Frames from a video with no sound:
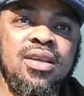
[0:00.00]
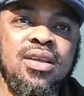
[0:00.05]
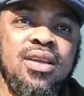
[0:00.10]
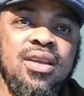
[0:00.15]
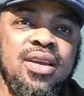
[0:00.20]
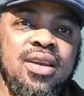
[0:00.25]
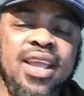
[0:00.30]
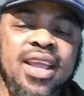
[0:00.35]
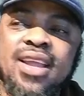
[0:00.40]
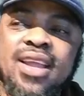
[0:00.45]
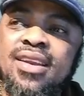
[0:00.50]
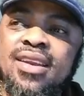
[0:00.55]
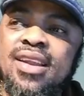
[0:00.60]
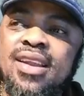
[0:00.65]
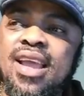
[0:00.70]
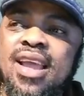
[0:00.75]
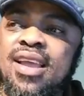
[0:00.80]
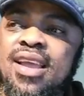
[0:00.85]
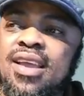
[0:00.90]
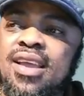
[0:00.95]
Then
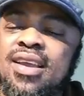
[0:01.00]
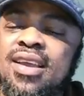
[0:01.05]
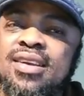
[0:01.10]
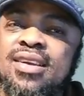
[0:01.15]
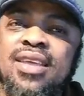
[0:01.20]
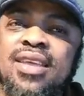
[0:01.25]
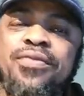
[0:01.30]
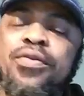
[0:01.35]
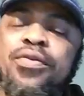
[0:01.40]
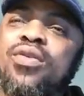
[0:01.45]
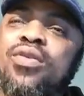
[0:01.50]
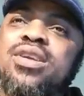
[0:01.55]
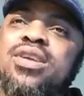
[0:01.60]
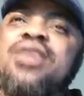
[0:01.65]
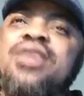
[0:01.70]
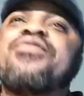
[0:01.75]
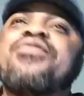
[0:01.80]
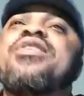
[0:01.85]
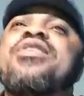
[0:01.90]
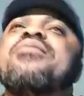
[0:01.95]
they
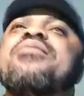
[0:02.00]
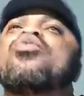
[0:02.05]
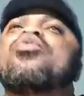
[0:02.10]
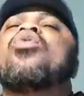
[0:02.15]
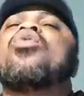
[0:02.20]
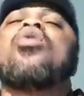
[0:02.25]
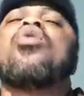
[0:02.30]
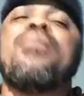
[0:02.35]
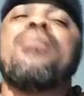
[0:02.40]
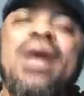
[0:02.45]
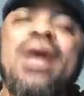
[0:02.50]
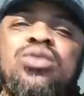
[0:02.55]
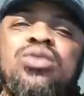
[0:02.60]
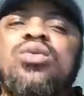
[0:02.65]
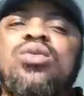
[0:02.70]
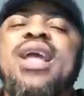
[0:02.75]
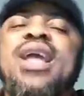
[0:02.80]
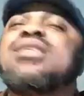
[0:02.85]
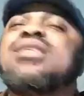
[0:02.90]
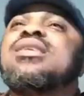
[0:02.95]
forgive him to come back to
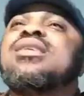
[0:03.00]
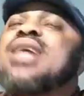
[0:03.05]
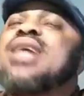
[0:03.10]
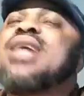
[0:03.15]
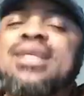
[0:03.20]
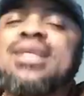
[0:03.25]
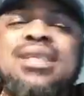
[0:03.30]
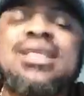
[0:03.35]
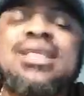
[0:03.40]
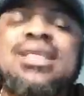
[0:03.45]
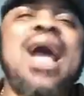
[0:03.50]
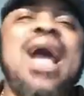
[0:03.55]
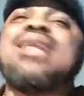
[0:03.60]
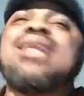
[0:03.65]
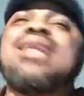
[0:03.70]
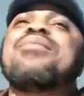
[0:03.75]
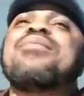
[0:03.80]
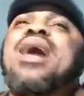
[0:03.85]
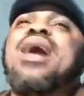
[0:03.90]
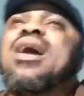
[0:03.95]
Nigeria, this
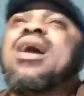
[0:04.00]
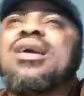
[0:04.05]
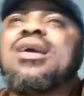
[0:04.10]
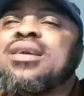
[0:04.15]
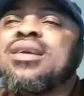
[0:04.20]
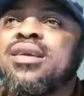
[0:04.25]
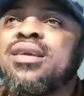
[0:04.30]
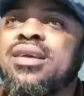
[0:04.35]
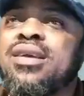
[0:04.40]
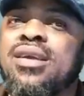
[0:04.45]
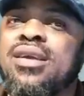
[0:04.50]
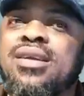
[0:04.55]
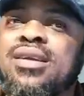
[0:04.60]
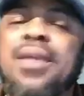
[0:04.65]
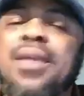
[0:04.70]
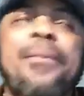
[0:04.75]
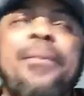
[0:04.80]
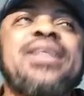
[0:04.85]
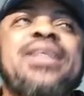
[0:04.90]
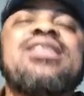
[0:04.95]
animal. The
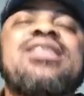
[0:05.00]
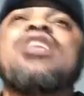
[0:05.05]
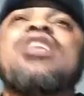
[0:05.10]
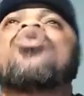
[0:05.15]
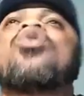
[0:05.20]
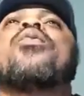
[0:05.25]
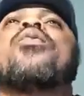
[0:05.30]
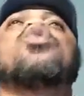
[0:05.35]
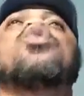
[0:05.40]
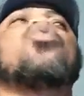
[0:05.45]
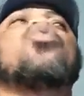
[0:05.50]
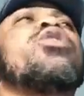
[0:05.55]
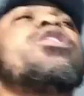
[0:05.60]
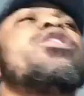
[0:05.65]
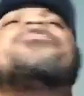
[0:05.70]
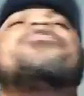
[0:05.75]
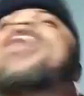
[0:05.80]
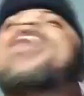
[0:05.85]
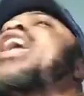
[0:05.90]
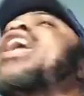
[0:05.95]
person they're supposed to
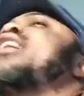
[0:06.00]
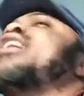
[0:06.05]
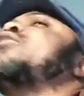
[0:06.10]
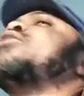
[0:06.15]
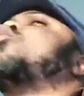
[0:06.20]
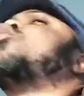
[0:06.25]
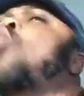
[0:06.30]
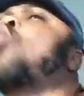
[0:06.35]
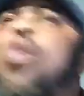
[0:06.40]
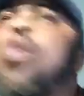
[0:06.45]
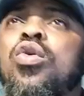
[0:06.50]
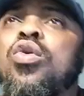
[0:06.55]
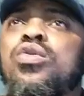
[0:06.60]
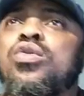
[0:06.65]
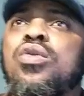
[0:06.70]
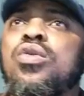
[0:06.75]
give firing squad.